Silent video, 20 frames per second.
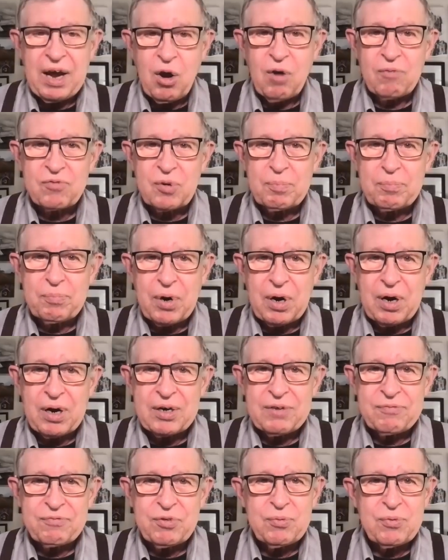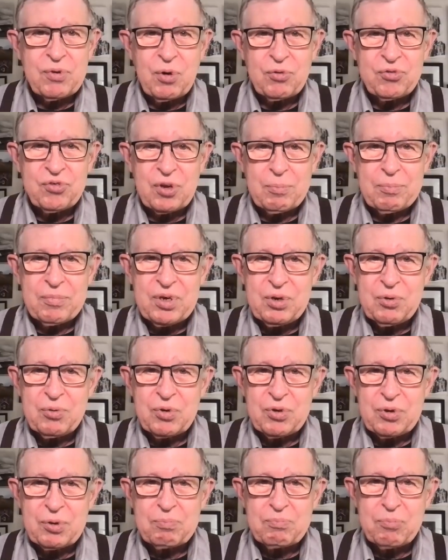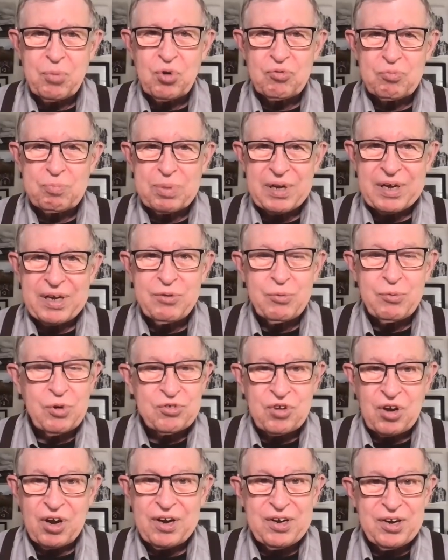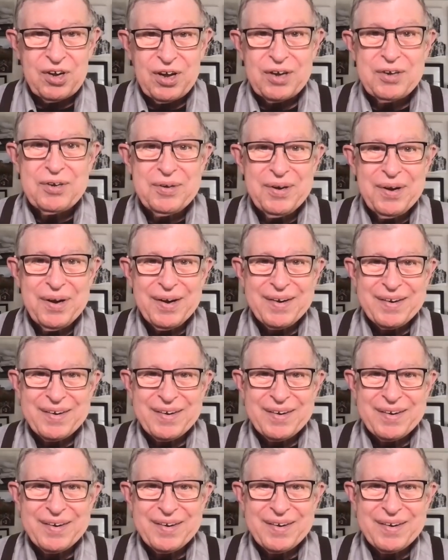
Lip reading: over them part, if you know somebody with a bush plane, which I did,